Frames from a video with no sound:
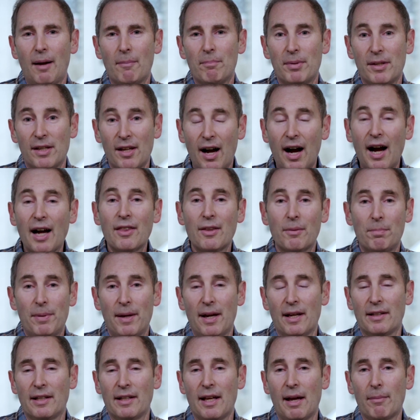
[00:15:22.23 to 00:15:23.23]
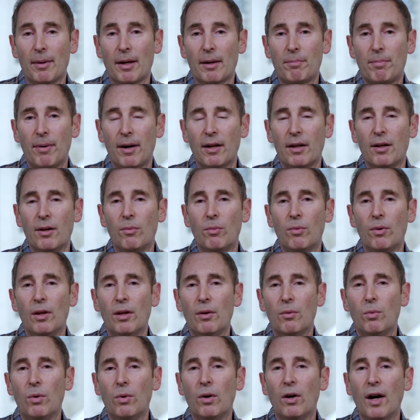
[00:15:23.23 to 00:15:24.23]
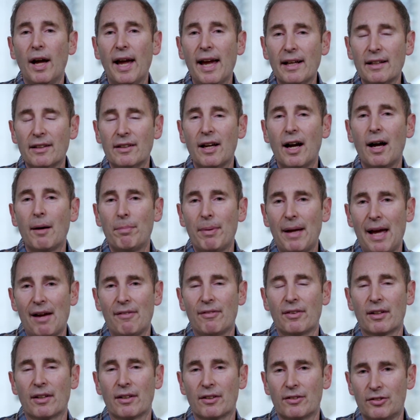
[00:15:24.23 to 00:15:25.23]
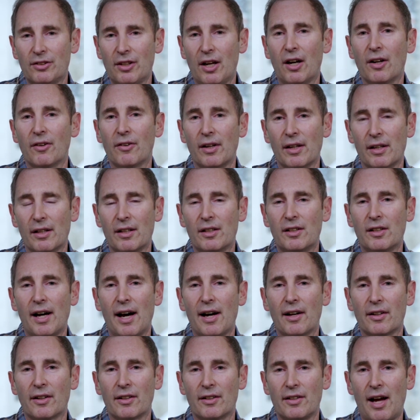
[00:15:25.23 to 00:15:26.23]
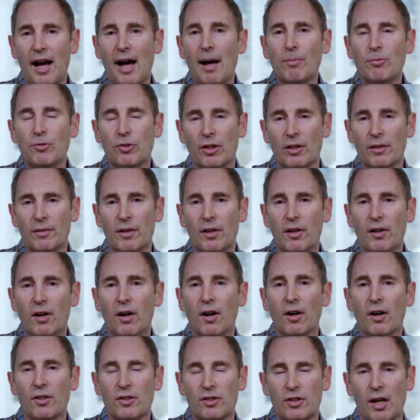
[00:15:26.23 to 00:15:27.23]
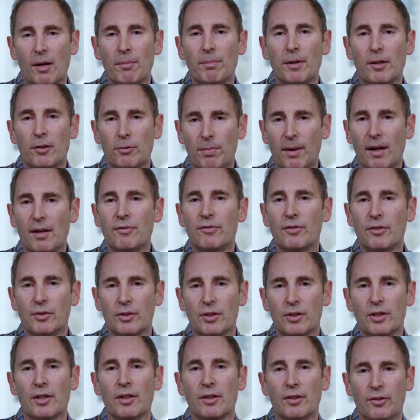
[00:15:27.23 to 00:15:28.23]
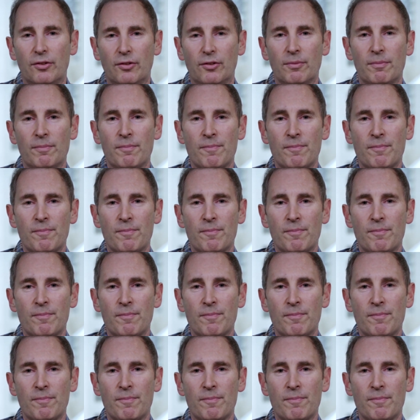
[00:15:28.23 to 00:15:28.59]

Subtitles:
beyond the pandemic, but it will end up having accelerated cloud adoption in large companies by a few years.